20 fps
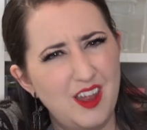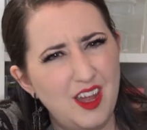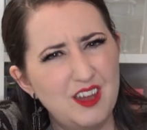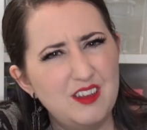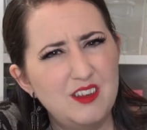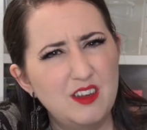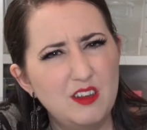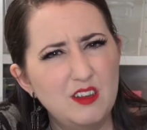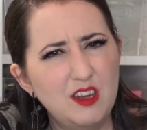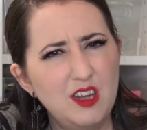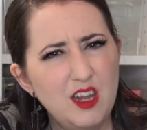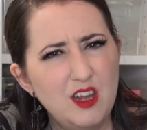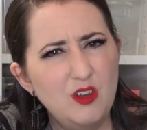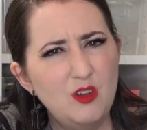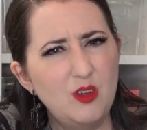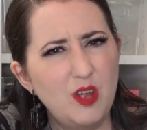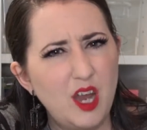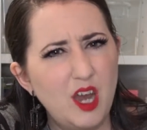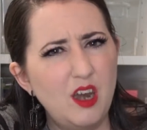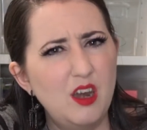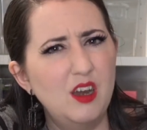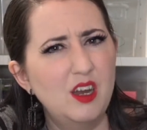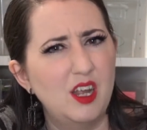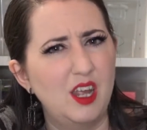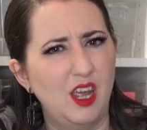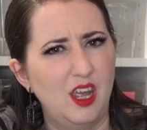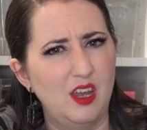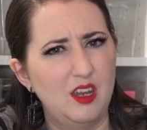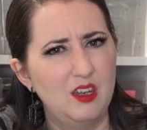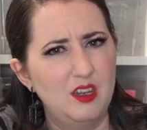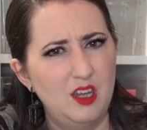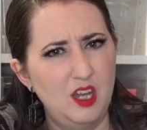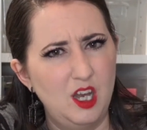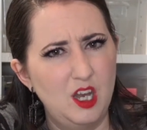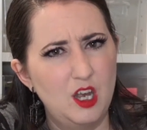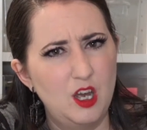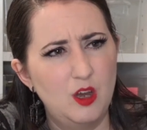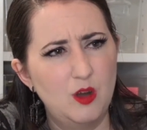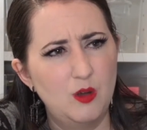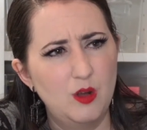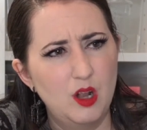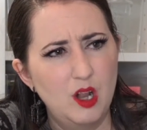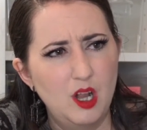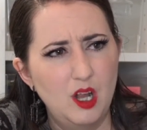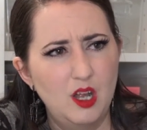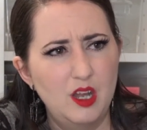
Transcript: That's a little arrogant, you know.